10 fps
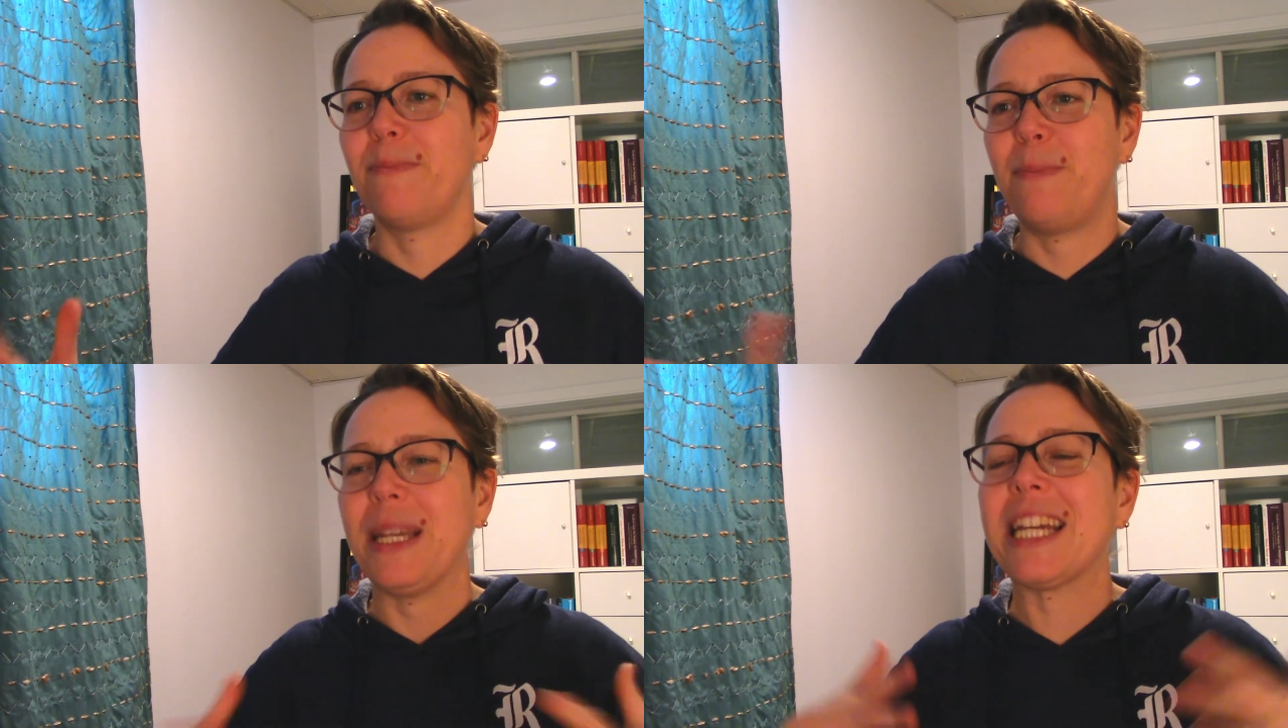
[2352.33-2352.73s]

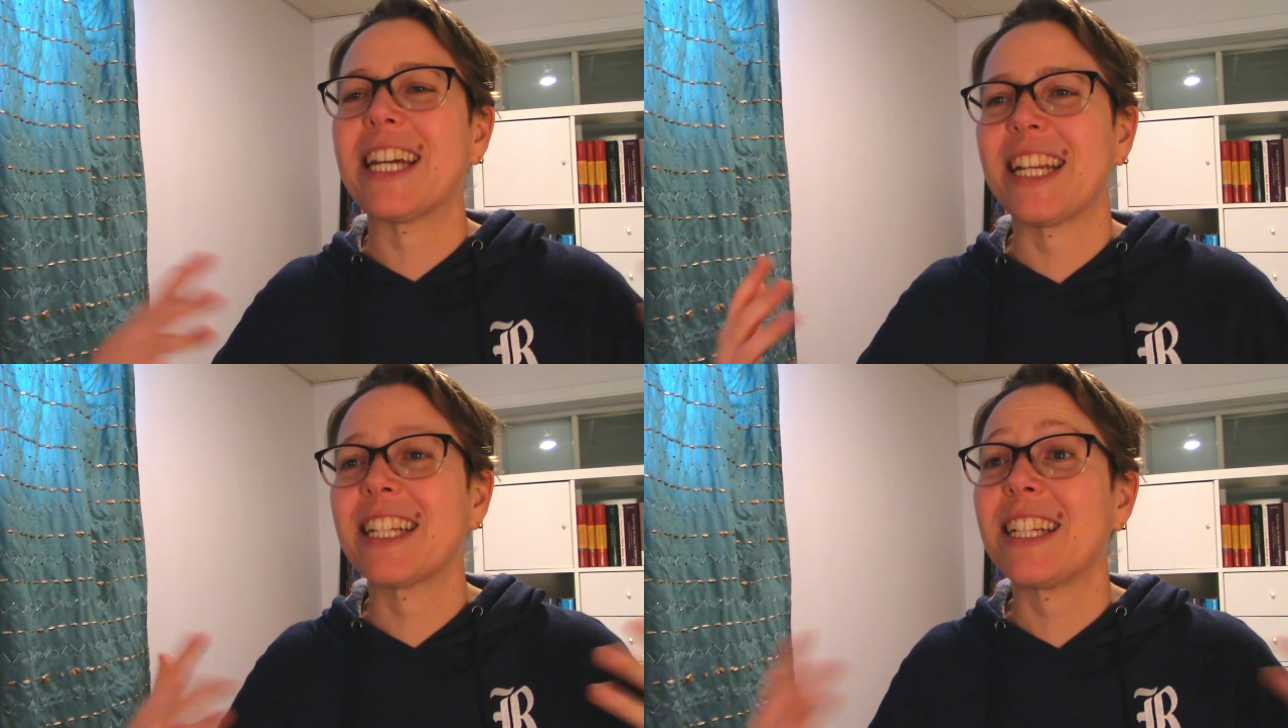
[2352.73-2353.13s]

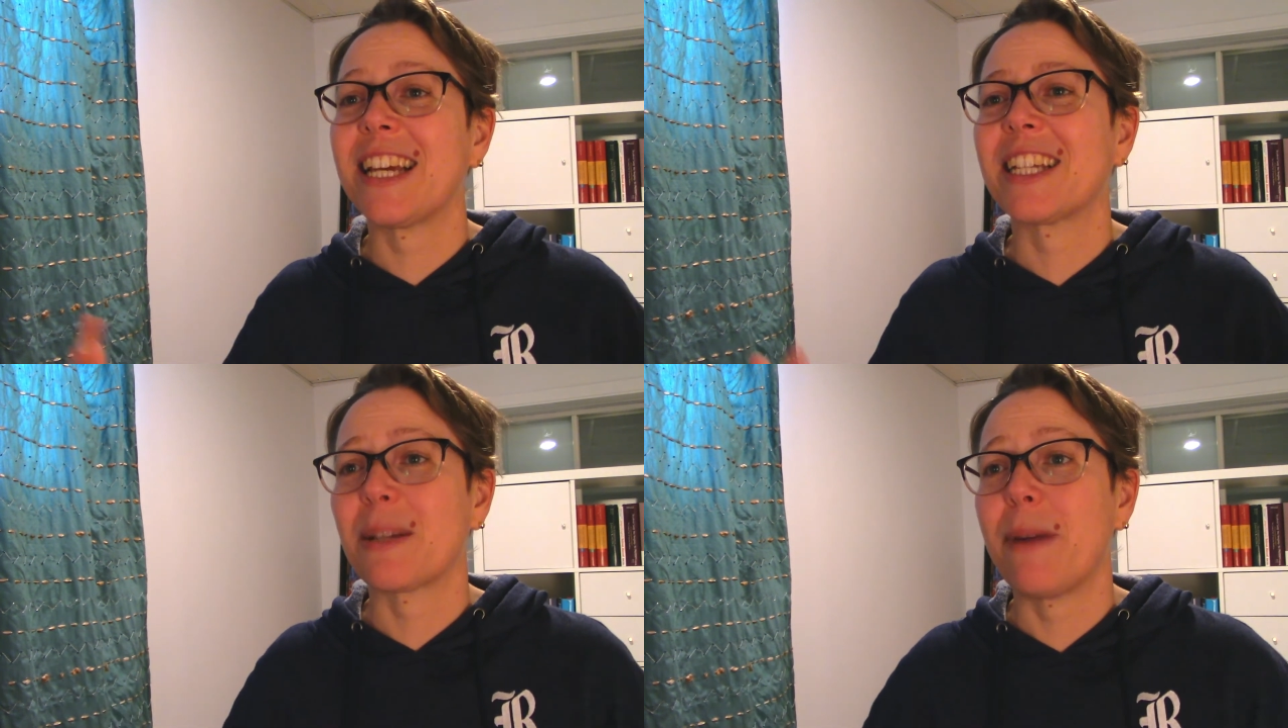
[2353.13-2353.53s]
beginning to
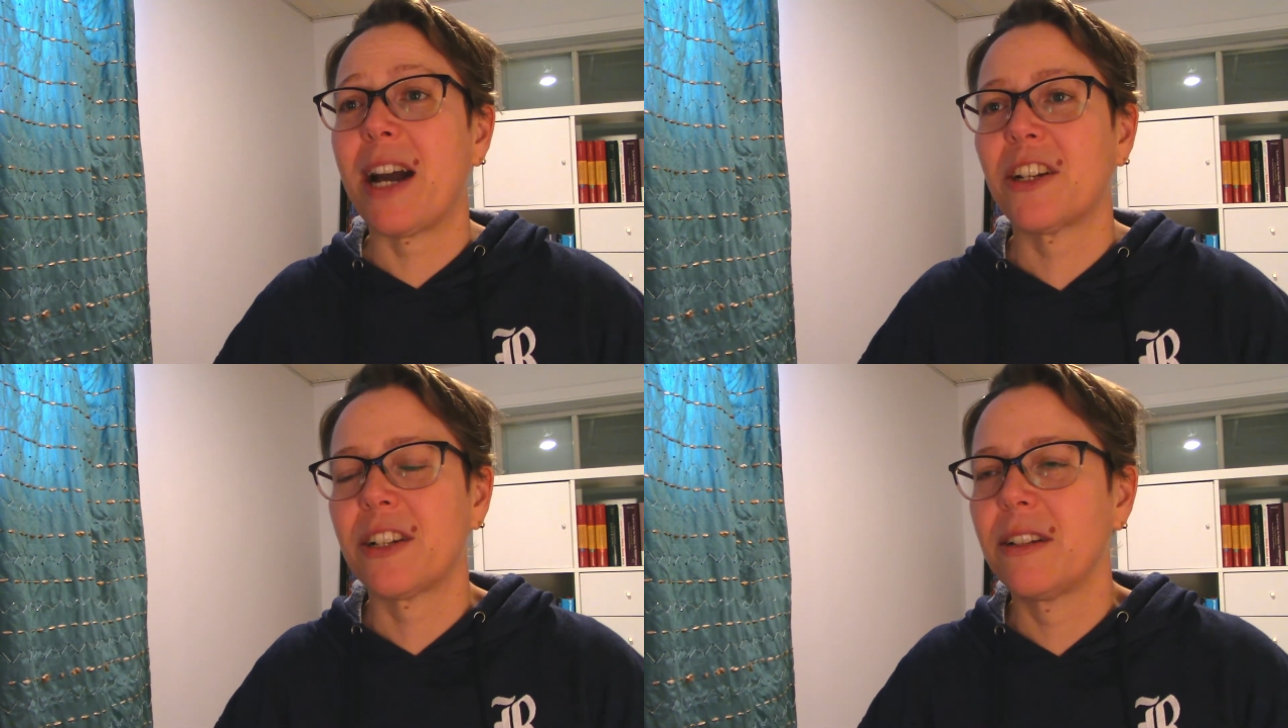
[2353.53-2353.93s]
take some
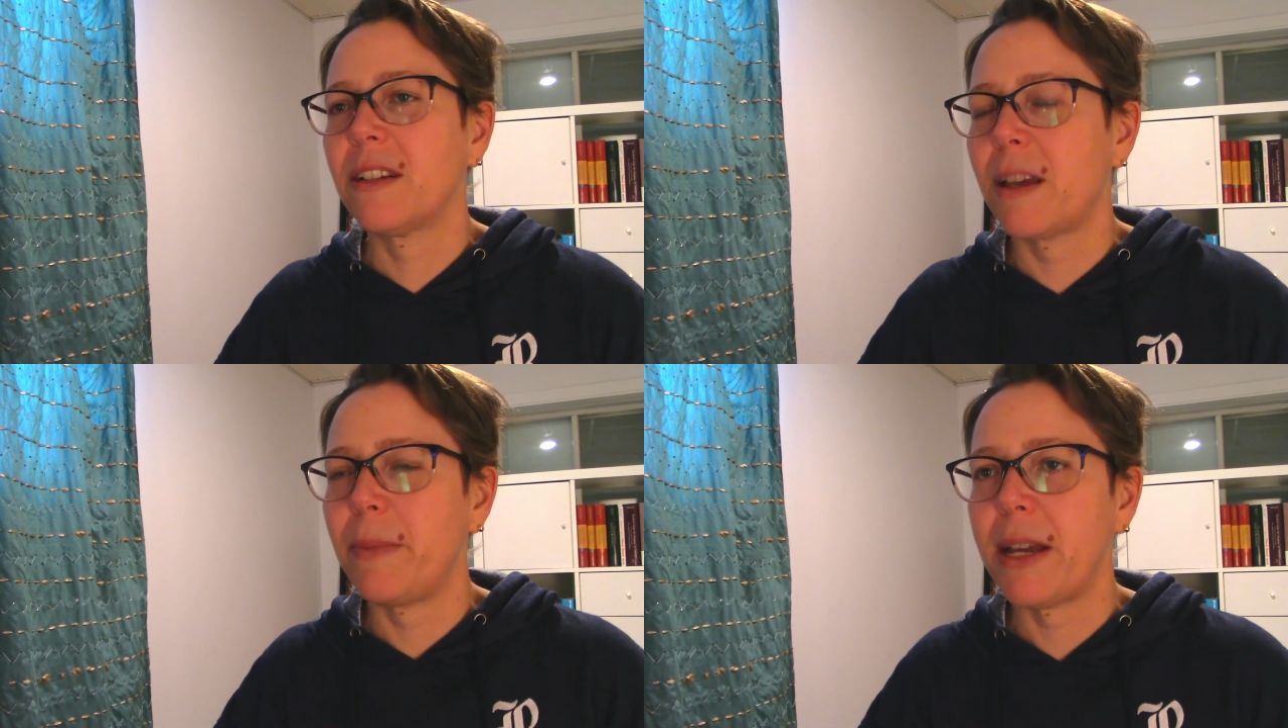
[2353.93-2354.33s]
action
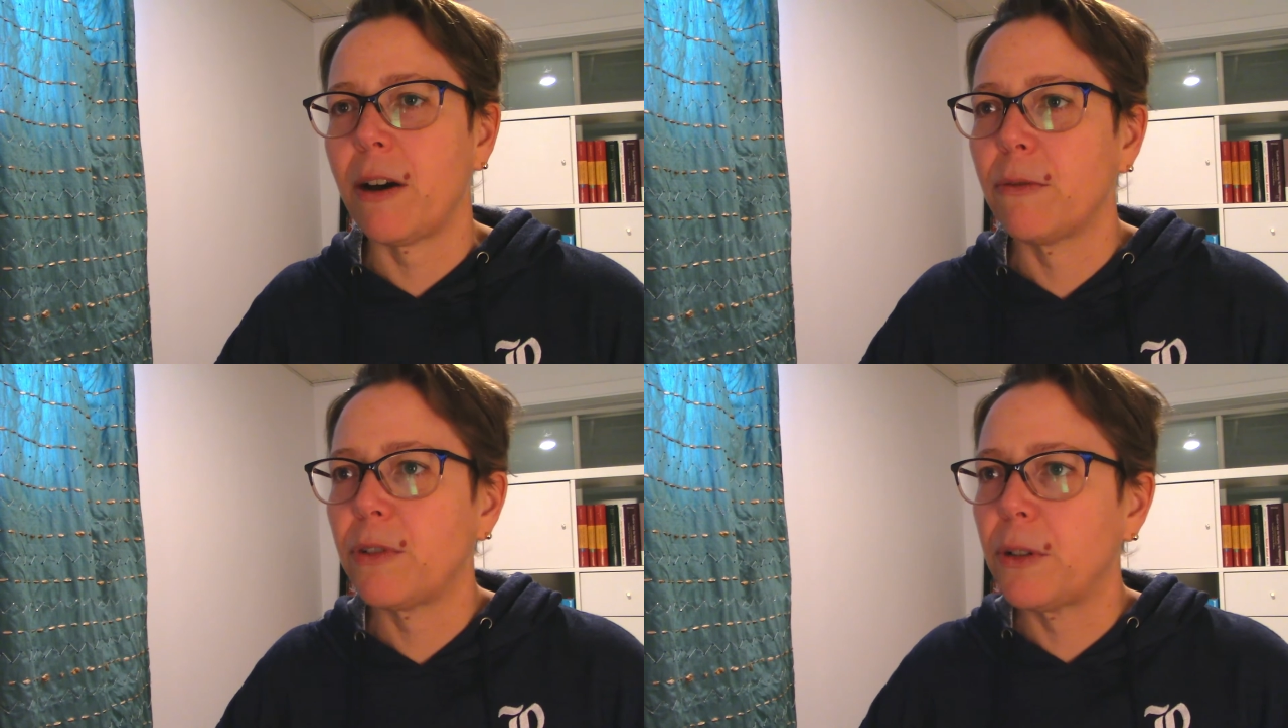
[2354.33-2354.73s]
can be
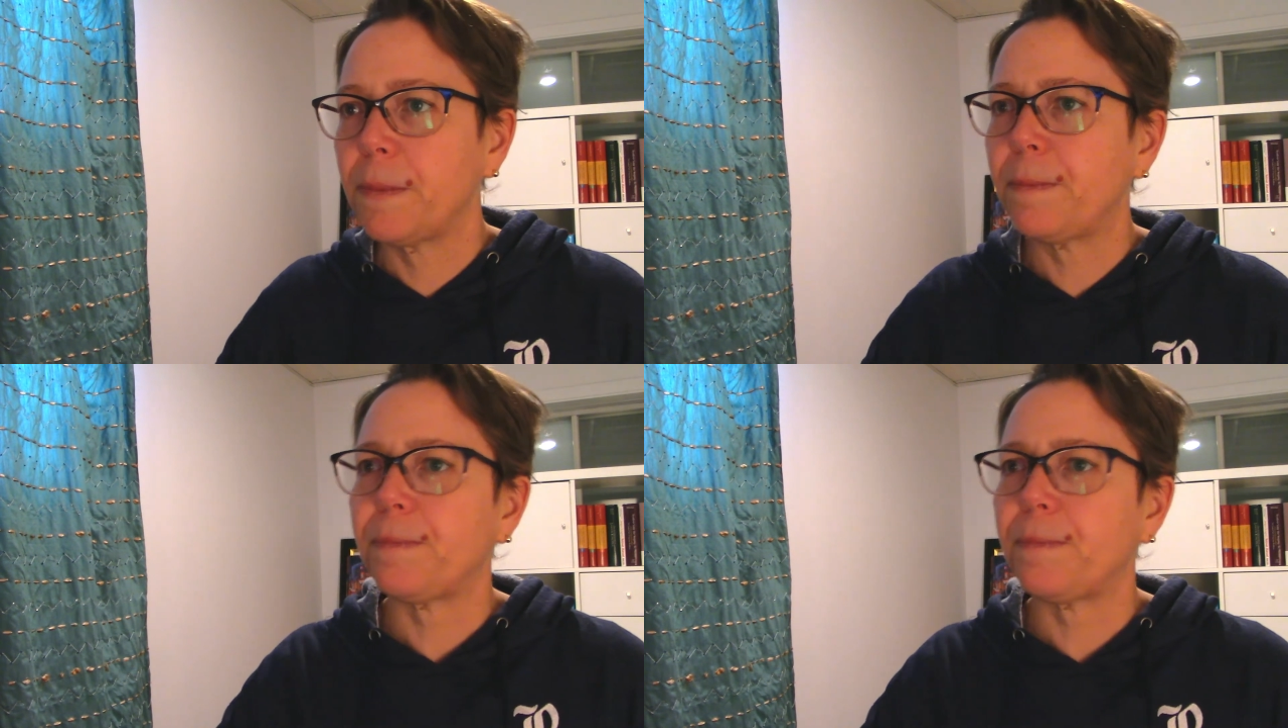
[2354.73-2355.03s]
helpful.